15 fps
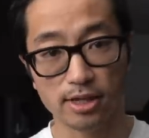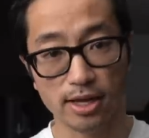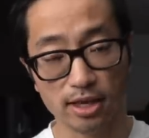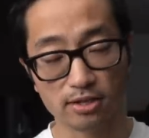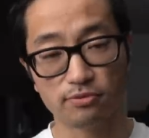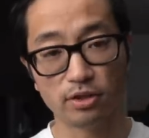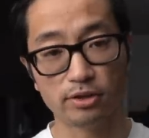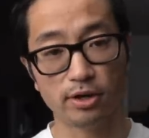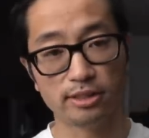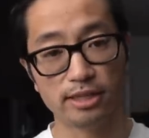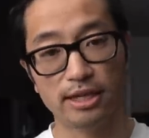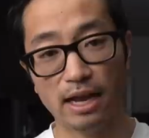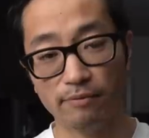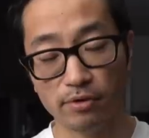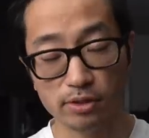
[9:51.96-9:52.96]
to his
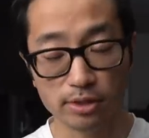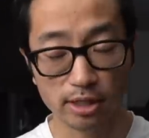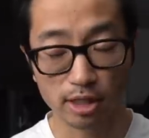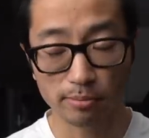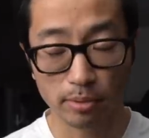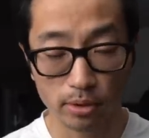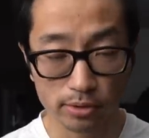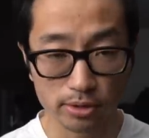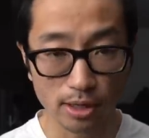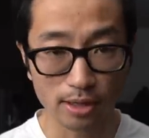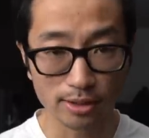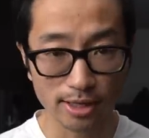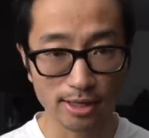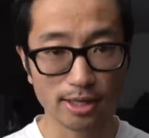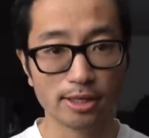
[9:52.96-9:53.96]
fundraising efforts, and I'll post a
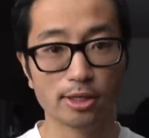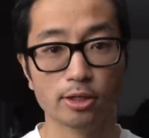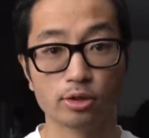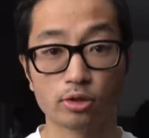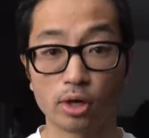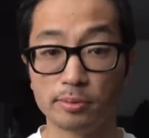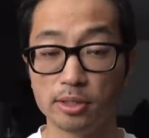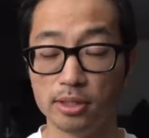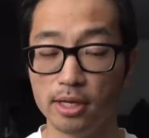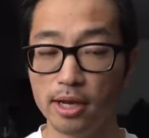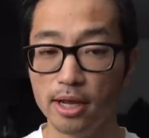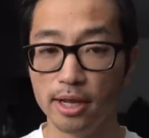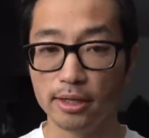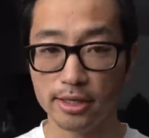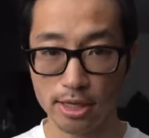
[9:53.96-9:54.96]
link in the description
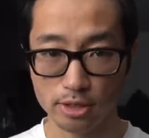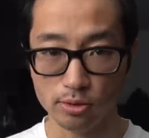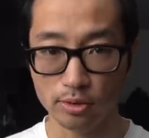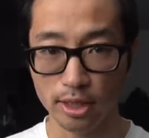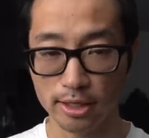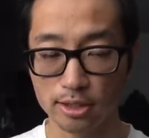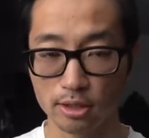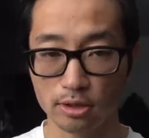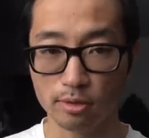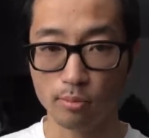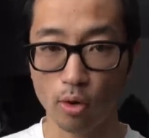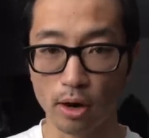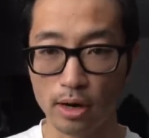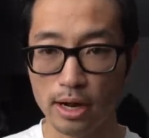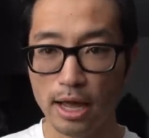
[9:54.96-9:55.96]
in case you'd like to learn
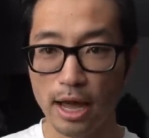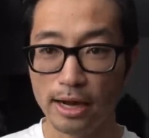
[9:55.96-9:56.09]
more.